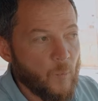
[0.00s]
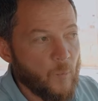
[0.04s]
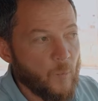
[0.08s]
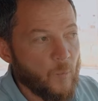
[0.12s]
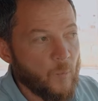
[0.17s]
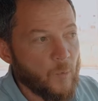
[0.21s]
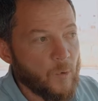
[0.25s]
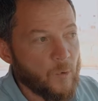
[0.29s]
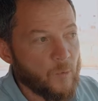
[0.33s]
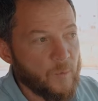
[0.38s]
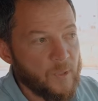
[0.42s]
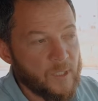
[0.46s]

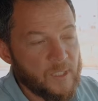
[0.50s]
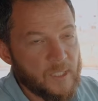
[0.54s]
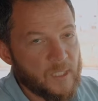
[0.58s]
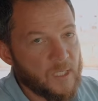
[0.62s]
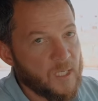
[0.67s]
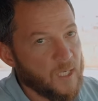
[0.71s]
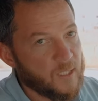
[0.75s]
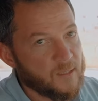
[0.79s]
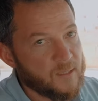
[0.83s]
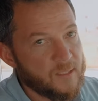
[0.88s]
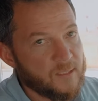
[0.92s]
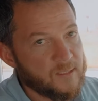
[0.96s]
or we could
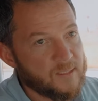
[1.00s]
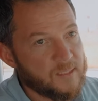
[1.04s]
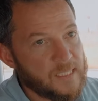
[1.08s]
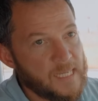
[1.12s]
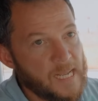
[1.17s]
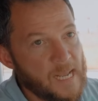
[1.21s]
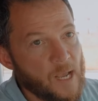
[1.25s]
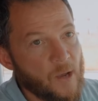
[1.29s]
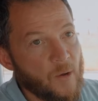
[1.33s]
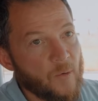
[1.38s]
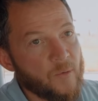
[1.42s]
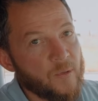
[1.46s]
cut this
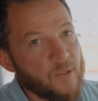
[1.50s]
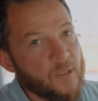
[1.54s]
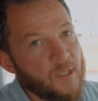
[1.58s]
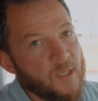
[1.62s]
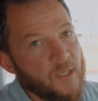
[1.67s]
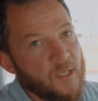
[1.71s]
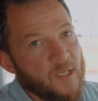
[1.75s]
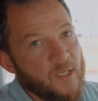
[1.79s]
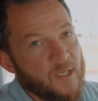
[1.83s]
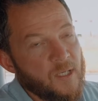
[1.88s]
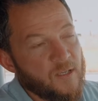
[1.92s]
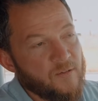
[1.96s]
down
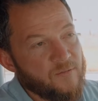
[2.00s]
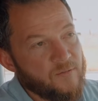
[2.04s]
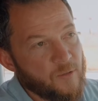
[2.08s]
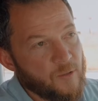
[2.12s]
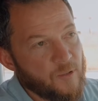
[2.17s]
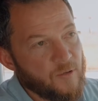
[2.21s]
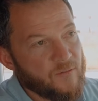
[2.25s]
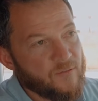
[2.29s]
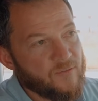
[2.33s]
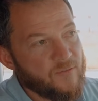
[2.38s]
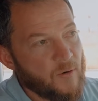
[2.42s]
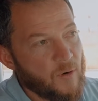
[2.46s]
if you
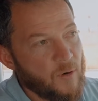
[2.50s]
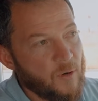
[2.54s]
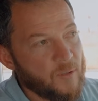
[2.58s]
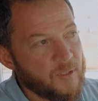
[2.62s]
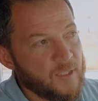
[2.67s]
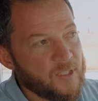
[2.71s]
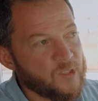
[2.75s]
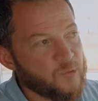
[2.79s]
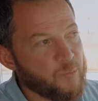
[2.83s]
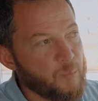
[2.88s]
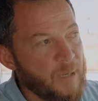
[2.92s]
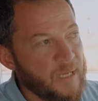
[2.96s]
can follow
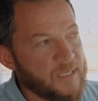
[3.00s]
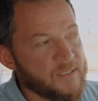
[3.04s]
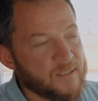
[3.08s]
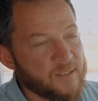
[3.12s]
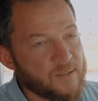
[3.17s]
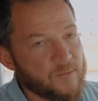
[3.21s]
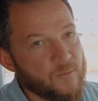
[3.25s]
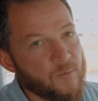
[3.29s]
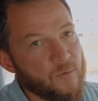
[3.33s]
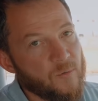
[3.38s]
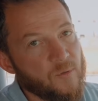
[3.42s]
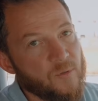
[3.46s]
these
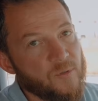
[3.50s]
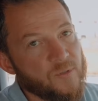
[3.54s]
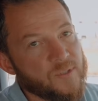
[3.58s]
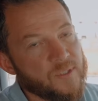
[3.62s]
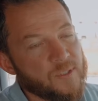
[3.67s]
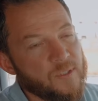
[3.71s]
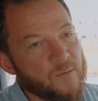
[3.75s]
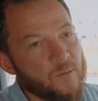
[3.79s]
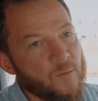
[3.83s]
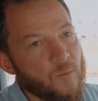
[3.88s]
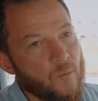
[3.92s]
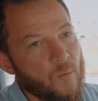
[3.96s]
basic
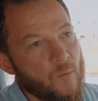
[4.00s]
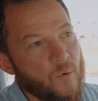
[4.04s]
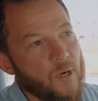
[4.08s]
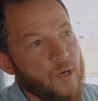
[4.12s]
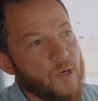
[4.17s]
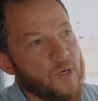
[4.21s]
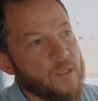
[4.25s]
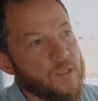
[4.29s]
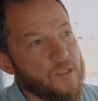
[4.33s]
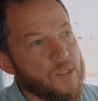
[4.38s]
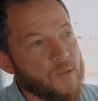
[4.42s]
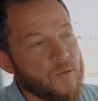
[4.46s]
rules
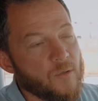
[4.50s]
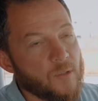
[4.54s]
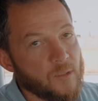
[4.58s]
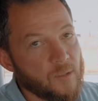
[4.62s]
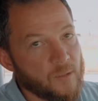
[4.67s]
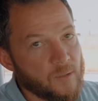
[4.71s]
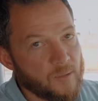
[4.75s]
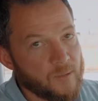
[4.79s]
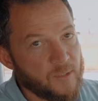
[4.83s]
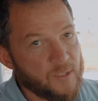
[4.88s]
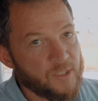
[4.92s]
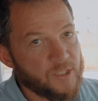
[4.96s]
where you can
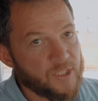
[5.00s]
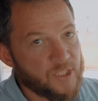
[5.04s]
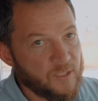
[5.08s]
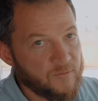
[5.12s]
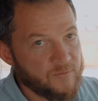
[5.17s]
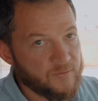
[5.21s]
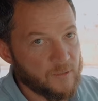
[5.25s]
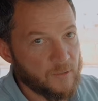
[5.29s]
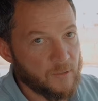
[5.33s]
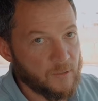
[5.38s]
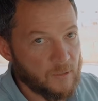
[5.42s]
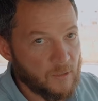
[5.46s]
learn to
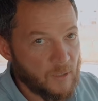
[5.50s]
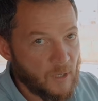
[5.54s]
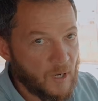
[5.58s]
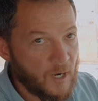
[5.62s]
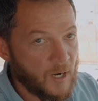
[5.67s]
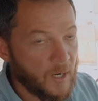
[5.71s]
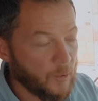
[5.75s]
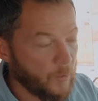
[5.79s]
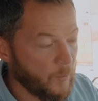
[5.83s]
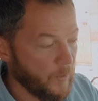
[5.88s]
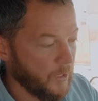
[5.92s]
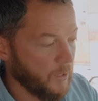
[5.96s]
shift a
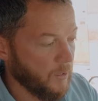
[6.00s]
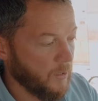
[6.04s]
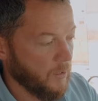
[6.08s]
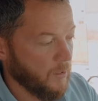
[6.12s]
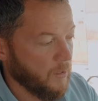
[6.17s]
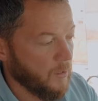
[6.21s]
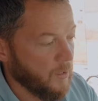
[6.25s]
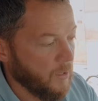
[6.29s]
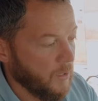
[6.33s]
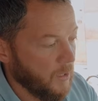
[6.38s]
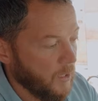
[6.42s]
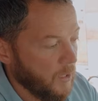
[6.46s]
lot quicker.
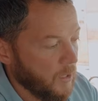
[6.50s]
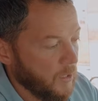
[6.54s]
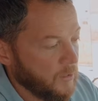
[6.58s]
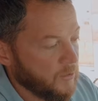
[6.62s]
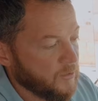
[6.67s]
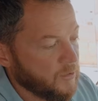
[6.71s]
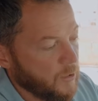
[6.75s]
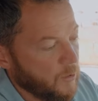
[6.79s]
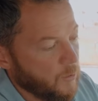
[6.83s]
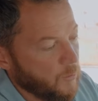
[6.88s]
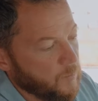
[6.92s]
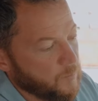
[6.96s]

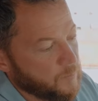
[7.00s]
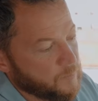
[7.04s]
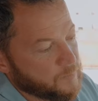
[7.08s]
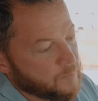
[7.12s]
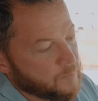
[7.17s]
So